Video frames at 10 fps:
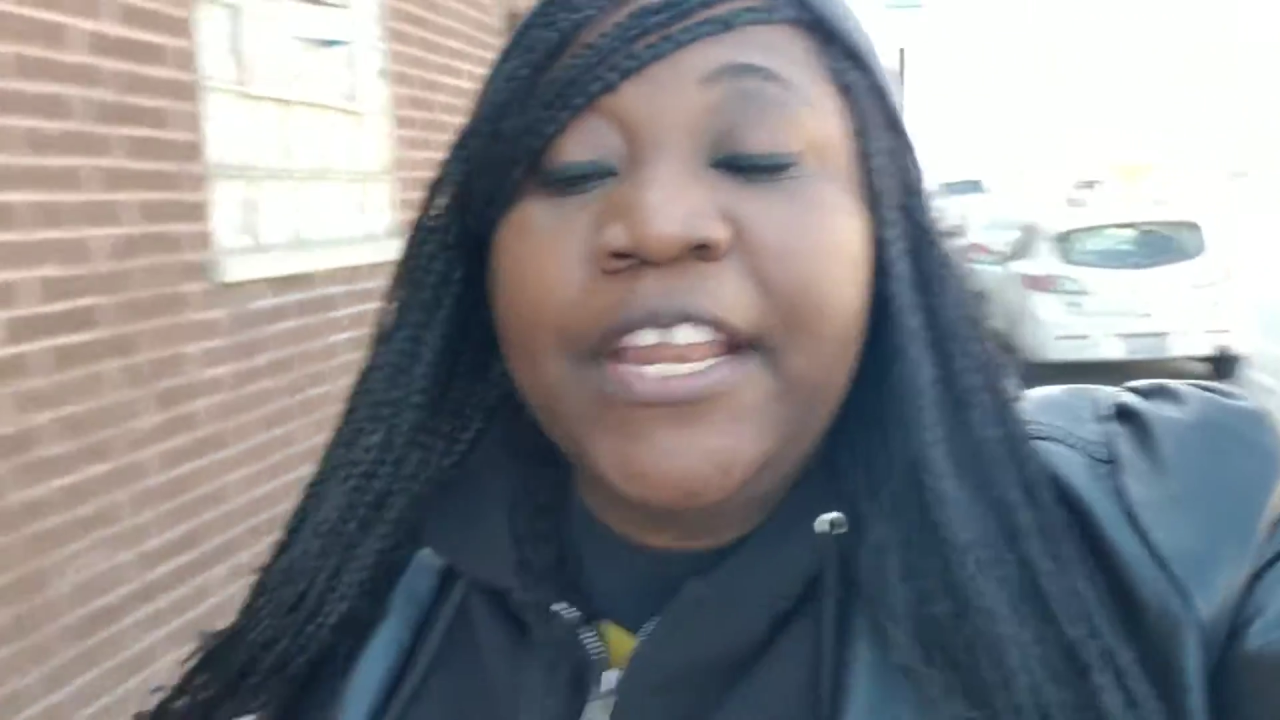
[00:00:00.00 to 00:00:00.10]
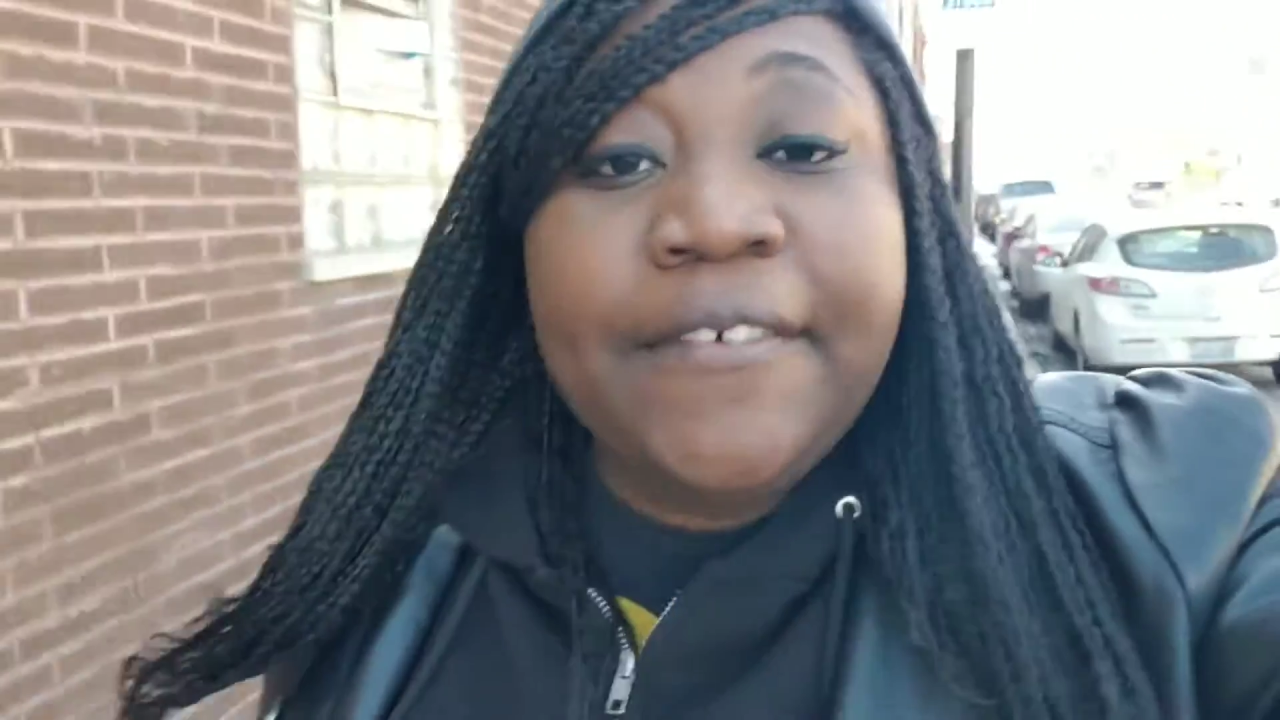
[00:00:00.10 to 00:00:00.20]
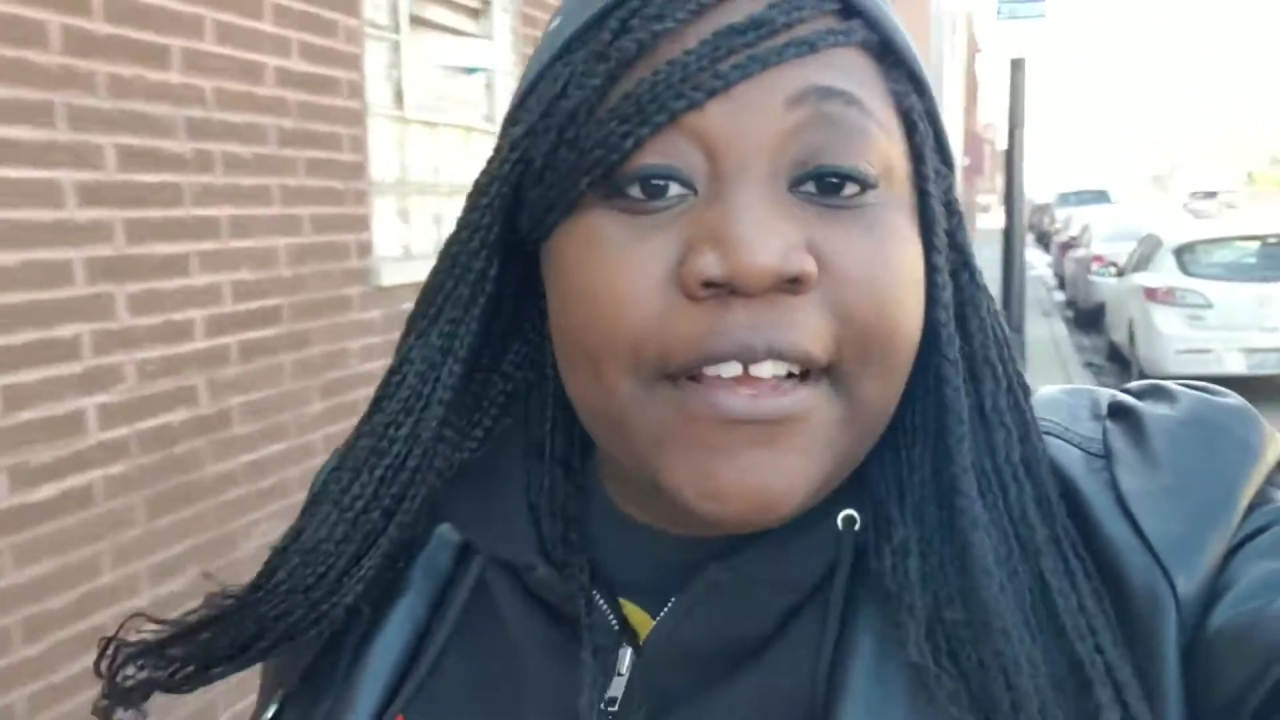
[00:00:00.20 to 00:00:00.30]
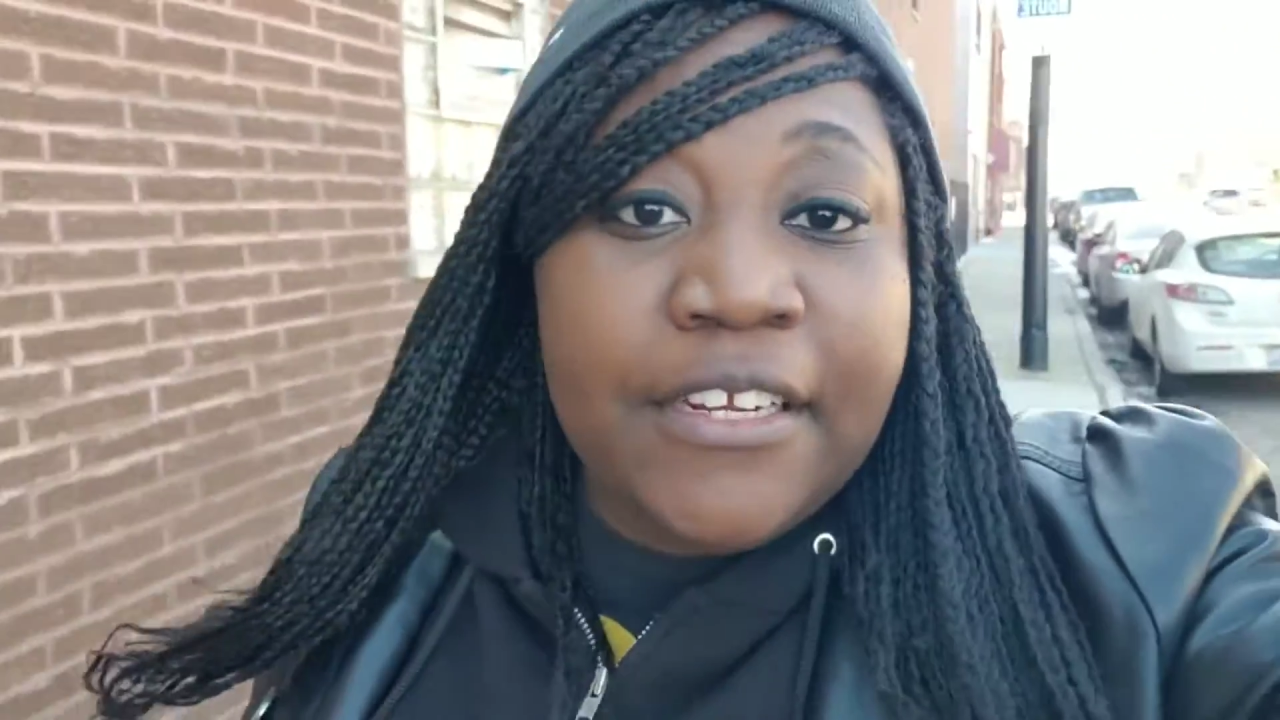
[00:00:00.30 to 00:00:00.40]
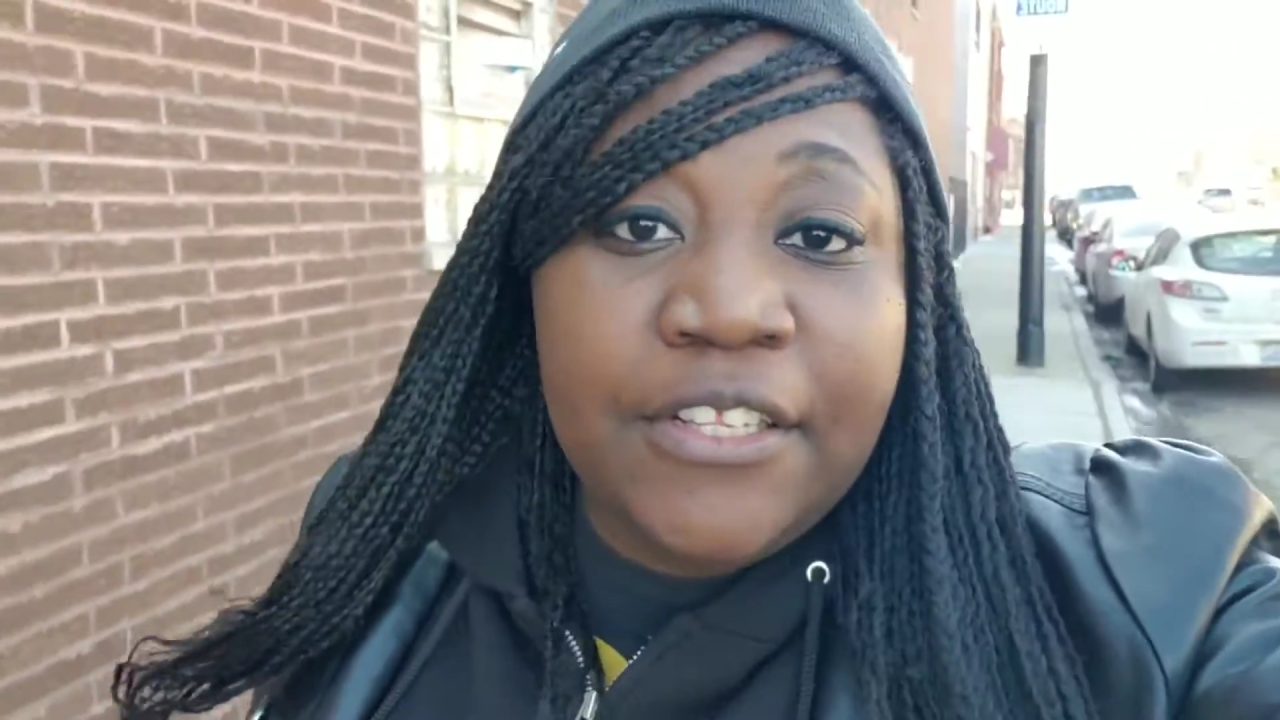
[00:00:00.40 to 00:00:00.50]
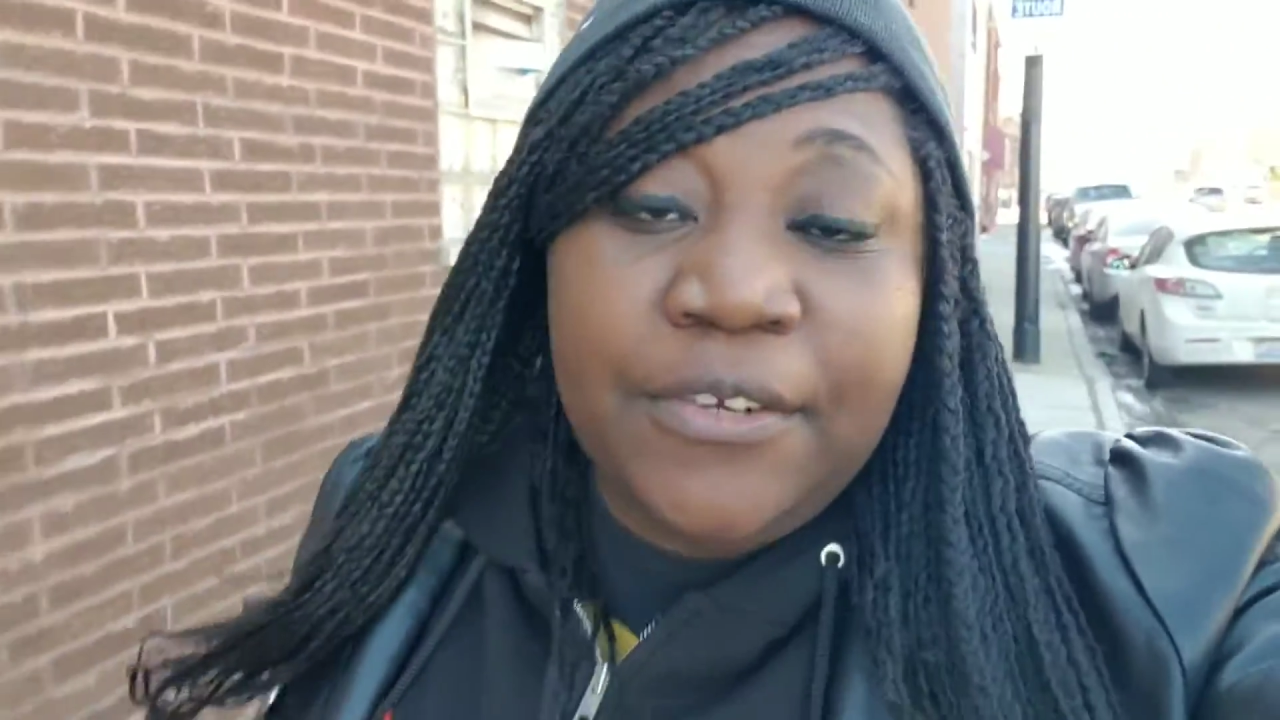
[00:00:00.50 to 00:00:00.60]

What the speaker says: wait around a